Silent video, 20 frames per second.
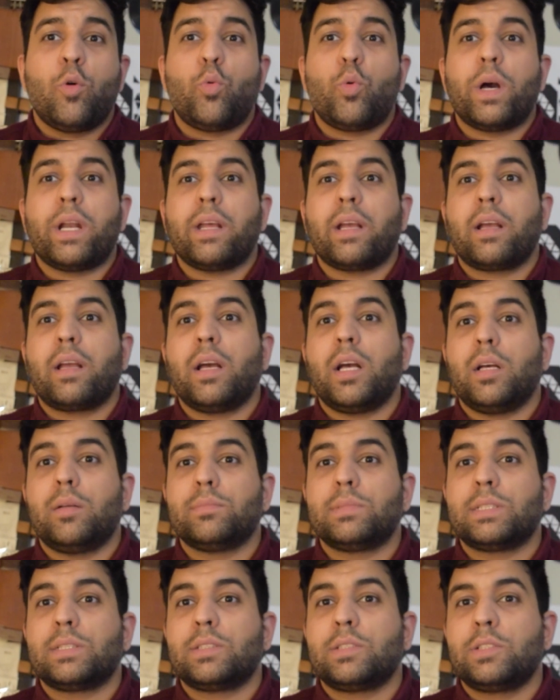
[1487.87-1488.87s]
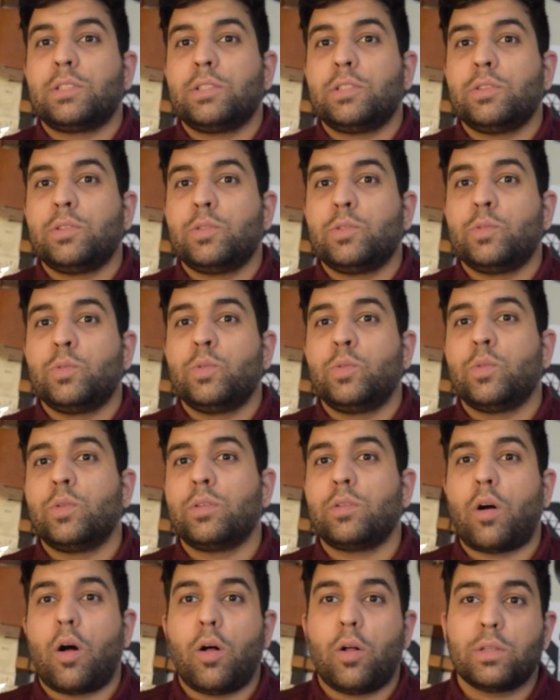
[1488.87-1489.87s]
when it comes to
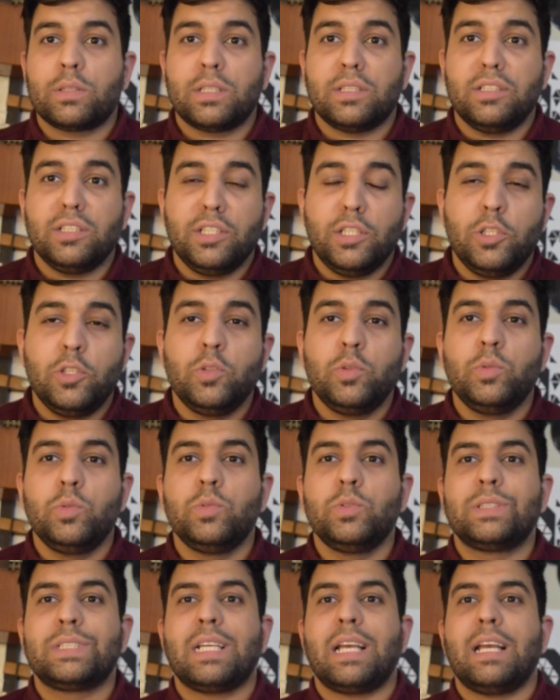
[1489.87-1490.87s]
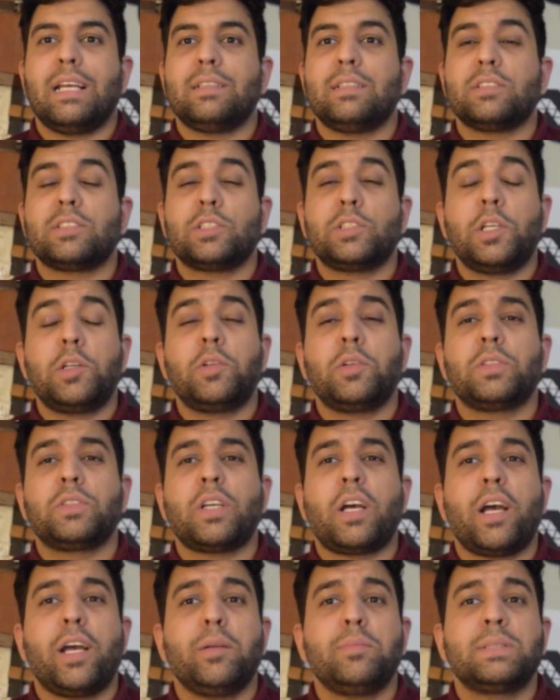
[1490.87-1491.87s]
all the news and the
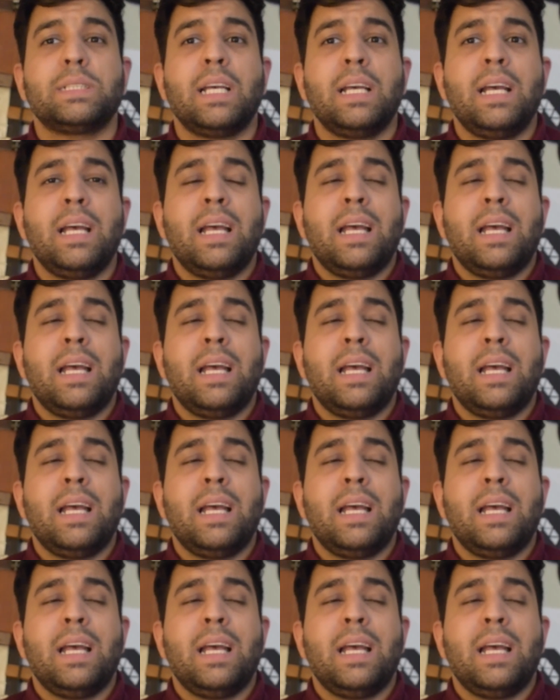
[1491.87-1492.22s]
stereotypes